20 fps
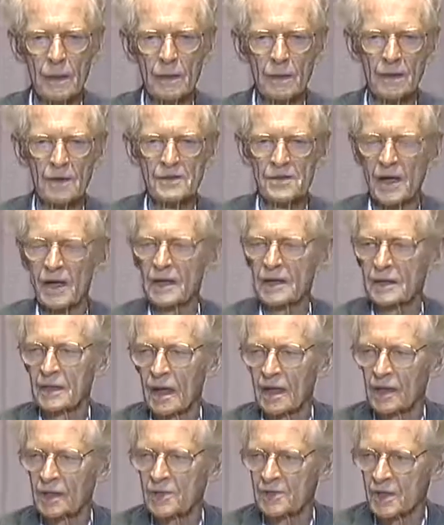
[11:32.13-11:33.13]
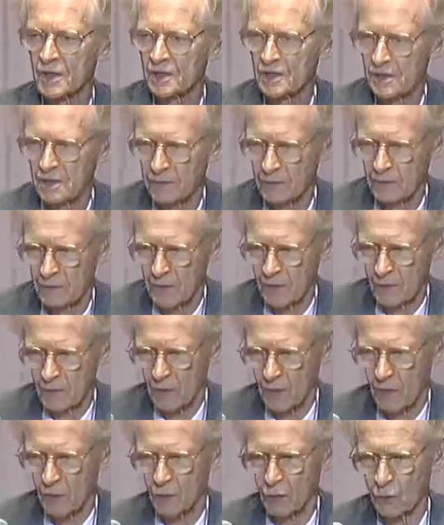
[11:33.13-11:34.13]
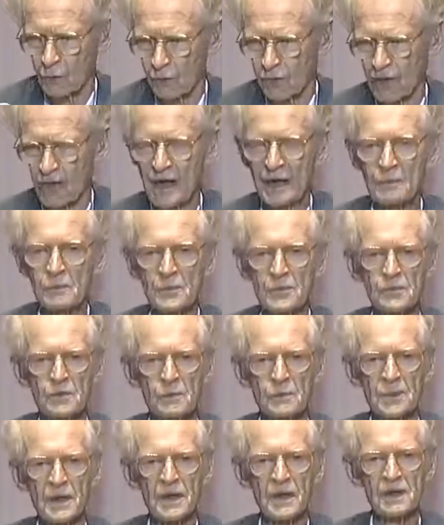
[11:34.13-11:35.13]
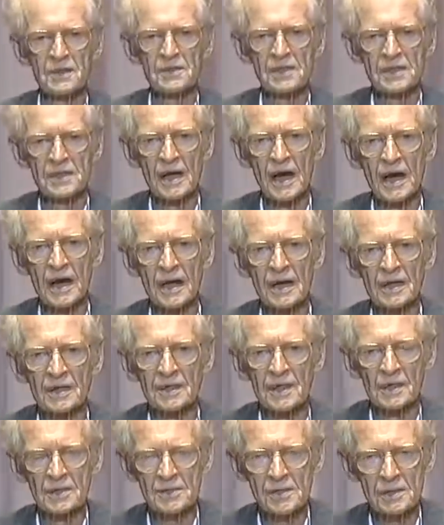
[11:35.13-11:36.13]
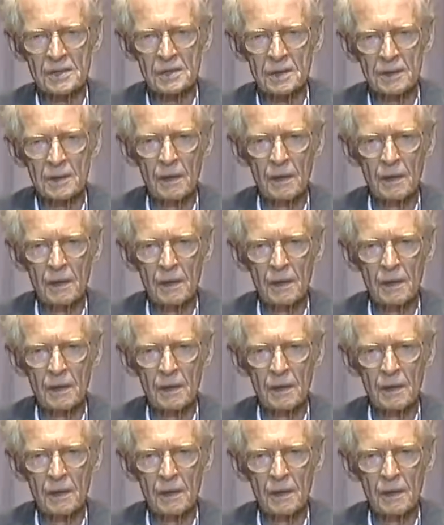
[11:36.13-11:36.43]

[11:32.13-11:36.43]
The psychologist who claims to be a scientist